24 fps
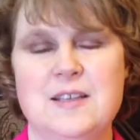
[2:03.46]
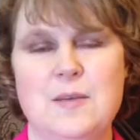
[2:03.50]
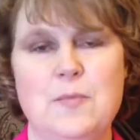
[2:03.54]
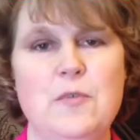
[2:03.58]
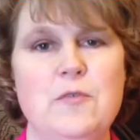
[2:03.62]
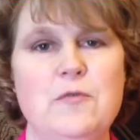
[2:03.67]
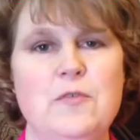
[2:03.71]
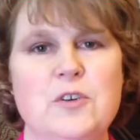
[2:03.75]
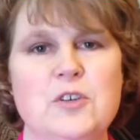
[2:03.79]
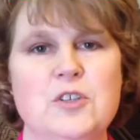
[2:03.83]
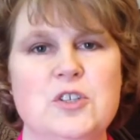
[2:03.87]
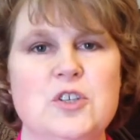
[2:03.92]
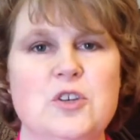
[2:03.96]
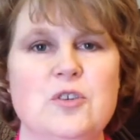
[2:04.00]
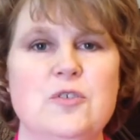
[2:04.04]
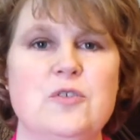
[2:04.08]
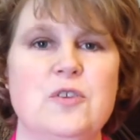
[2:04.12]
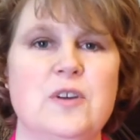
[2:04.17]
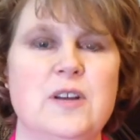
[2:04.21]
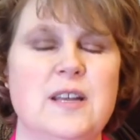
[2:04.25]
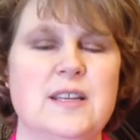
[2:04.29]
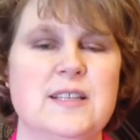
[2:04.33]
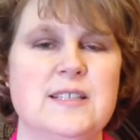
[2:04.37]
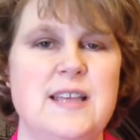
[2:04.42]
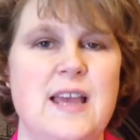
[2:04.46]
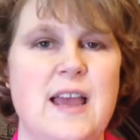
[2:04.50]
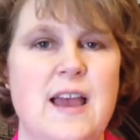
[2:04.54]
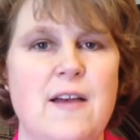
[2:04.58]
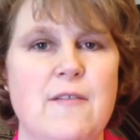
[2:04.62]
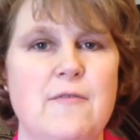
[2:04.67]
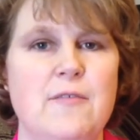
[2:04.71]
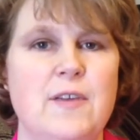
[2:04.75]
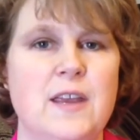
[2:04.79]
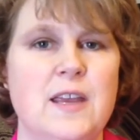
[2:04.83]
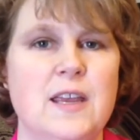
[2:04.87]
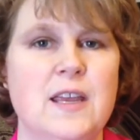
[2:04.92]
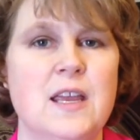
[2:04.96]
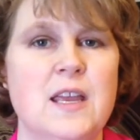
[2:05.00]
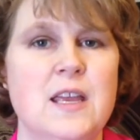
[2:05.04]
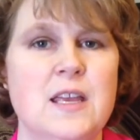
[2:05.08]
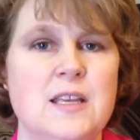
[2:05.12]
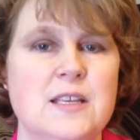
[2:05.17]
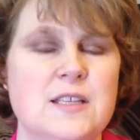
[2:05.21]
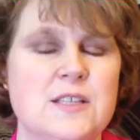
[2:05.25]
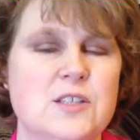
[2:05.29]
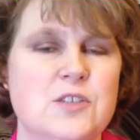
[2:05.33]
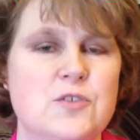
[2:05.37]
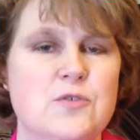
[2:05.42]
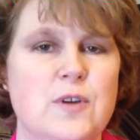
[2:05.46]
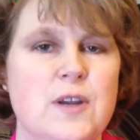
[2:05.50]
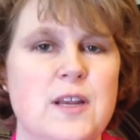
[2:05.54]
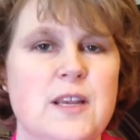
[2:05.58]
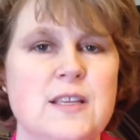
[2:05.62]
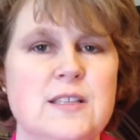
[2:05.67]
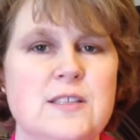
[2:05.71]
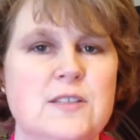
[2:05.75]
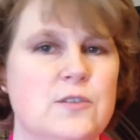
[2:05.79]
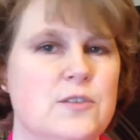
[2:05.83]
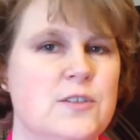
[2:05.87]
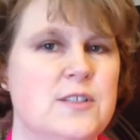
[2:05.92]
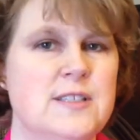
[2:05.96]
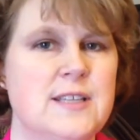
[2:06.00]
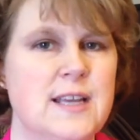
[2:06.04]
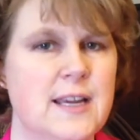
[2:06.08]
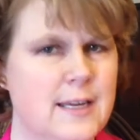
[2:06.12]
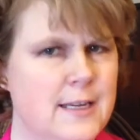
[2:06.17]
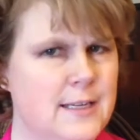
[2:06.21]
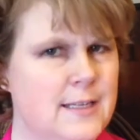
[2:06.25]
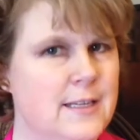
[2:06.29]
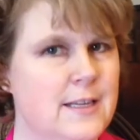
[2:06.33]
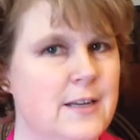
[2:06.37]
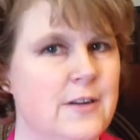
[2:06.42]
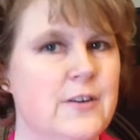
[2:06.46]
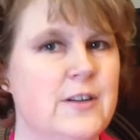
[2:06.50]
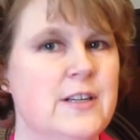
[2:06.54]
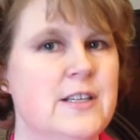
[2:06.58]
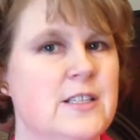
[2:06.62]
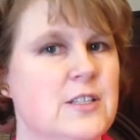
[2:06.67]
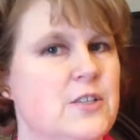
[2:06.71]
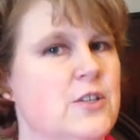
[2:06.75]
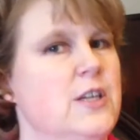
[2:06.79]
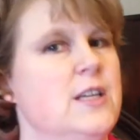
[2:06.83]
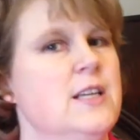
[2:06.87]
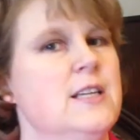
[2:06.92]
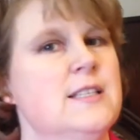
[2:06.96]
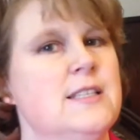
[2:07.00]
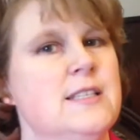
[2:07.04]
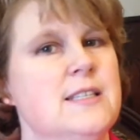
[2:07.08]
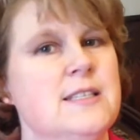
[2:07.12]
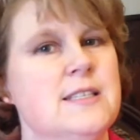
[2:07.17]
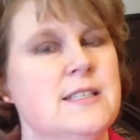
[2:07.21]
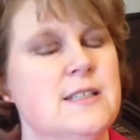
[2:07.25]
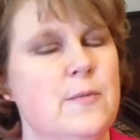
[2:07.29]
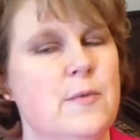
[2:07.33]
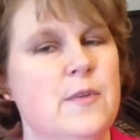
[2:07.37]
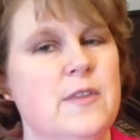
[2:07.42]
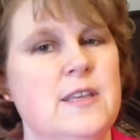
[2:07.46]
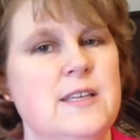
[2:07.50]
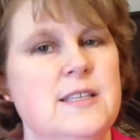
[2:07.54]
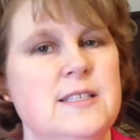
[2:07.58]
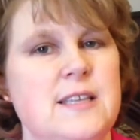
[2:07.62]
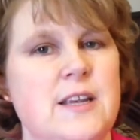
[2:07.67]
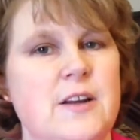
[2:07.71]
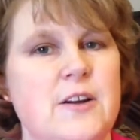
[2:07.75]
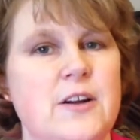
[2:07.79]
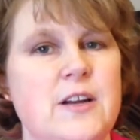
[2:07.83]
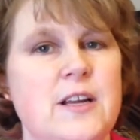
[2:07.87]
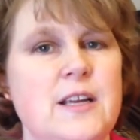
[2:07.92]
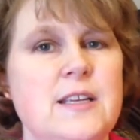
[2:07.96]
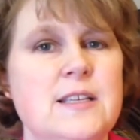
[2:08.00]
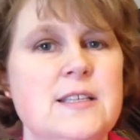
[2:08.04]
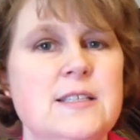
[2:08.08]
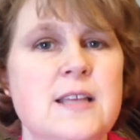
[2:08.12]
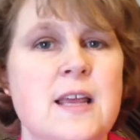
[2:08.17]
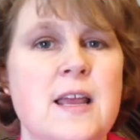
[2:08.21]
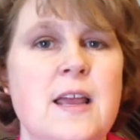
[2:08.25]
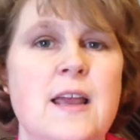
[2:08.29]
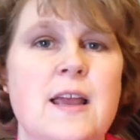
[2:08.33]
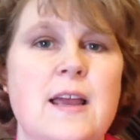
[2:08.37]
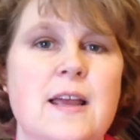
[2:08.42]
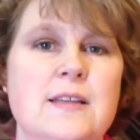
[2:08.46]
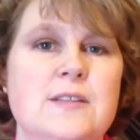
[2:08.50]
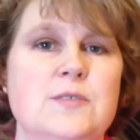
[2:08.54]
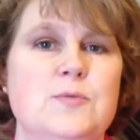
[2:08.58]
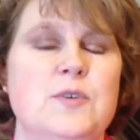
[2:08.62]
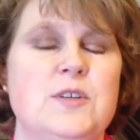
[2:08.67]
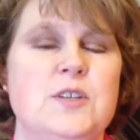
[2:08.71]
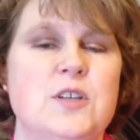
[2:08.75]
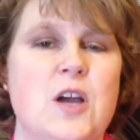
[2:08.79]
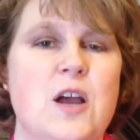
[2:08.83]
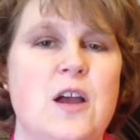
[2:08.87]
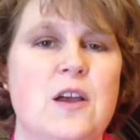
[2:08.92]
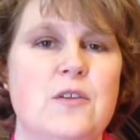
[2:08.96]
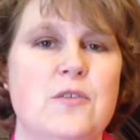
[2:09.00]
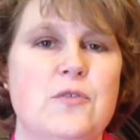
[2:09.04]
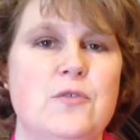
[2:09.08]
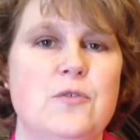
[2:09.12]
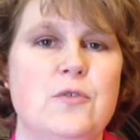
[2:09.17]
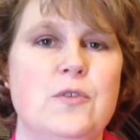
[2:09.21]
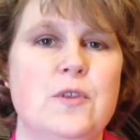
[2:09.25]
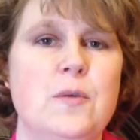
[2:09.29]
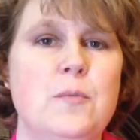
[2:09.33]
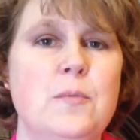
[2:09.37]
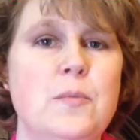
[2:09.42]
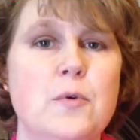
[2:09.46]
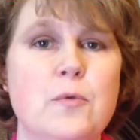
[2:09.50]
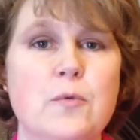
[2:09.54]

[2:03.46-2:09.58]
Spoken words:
some of your children as having strengths or secondary strengths in some of these areas as we talk through them,